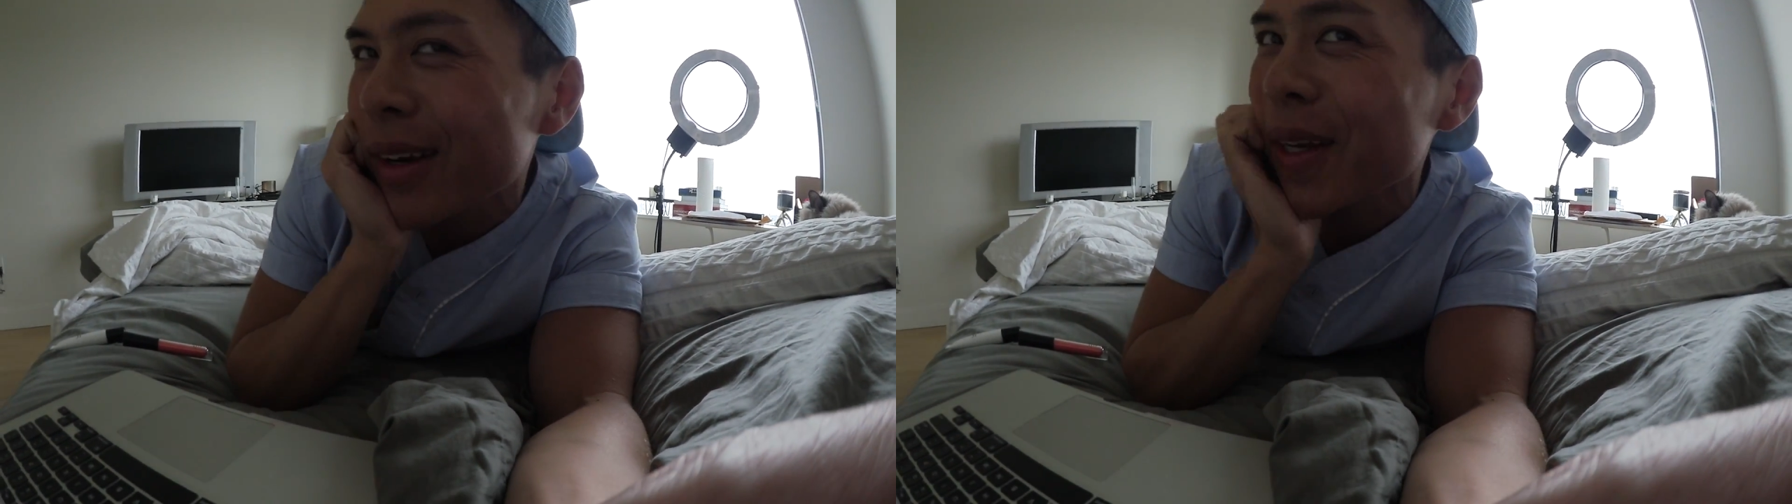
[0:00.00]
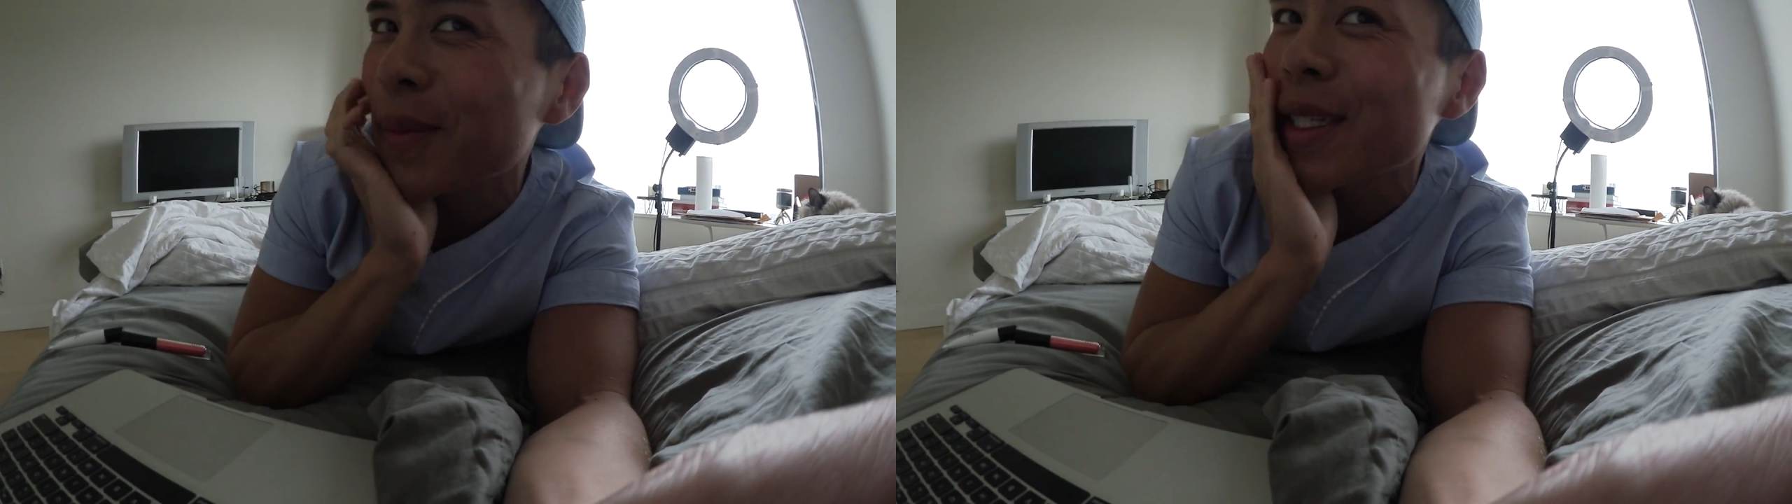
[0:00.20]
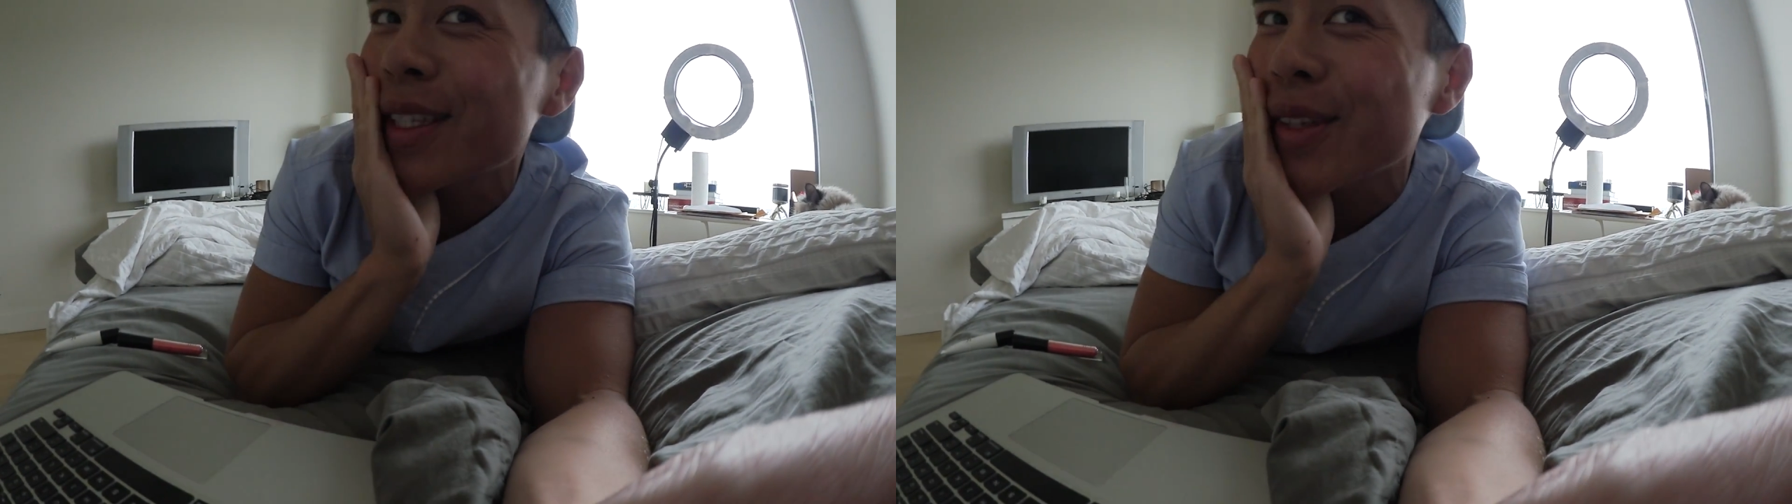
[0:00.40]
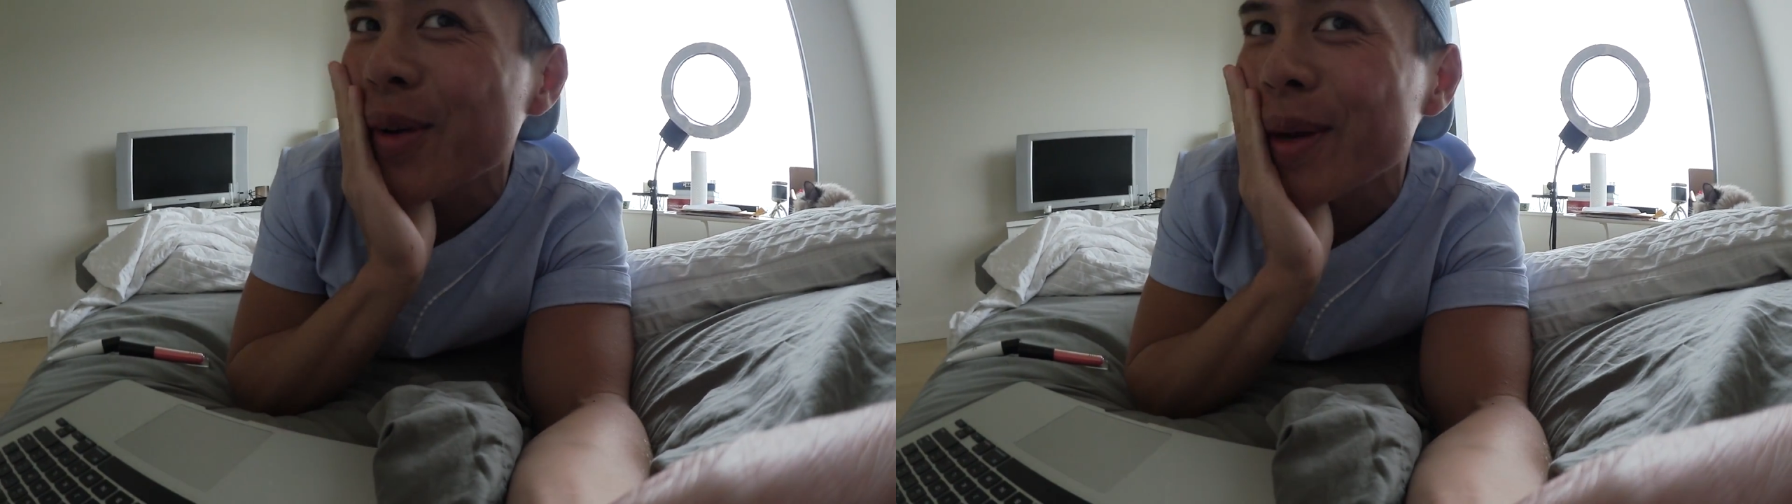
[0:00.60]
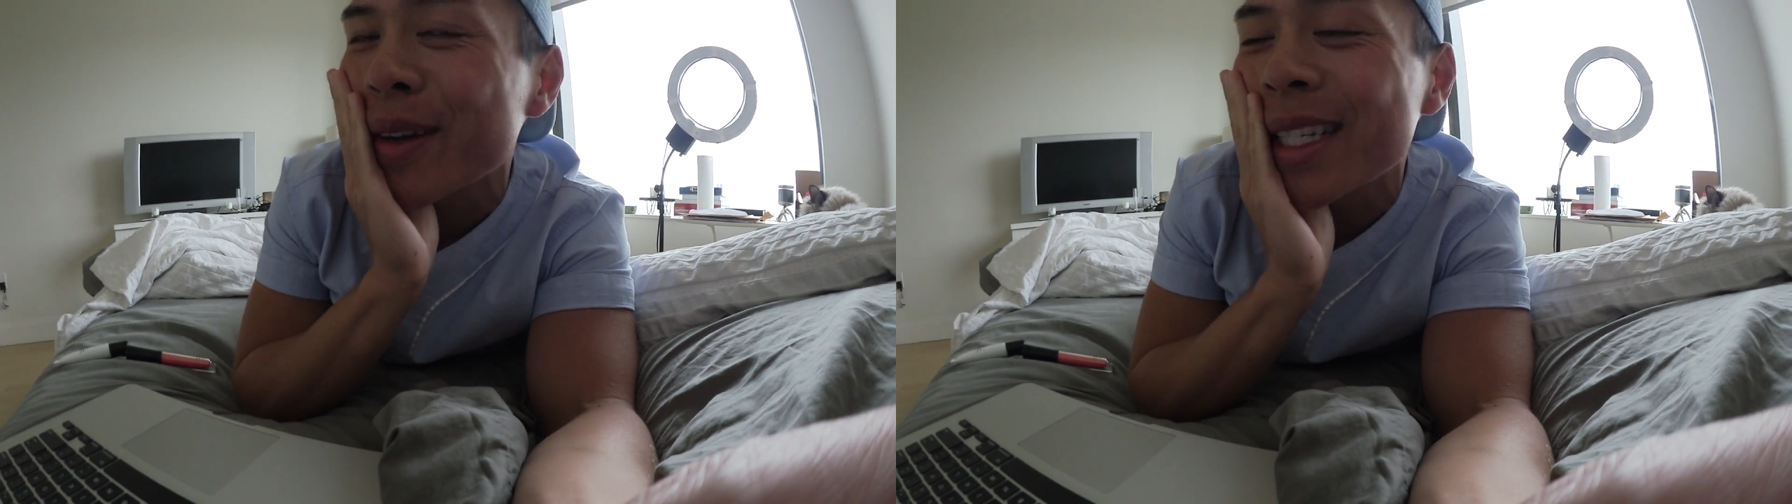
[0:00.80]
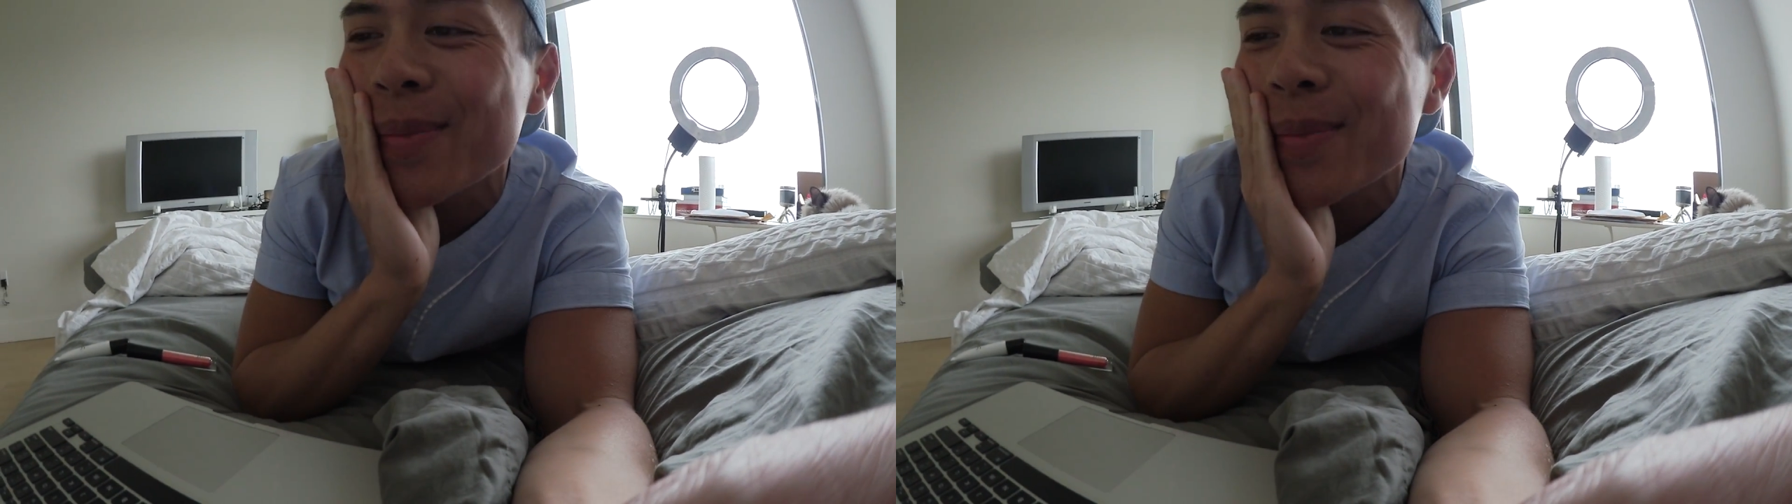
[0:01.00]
I don't know, I'm just so weird,